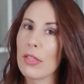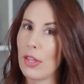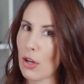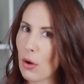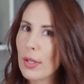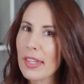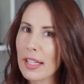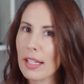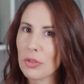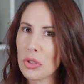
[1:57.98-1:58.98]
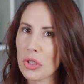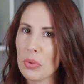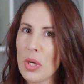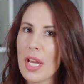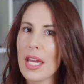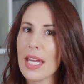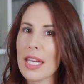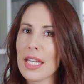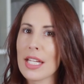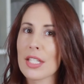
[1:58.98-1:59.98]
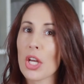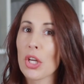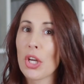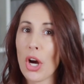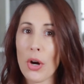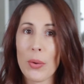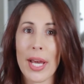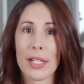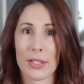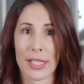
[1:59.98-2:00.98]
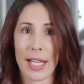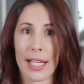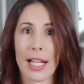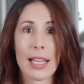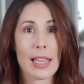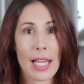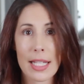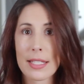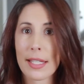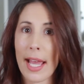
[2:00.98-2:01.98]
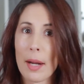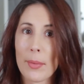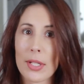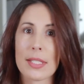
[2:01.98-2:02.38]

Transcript: the only thing left to do is go and create. Lights, camera,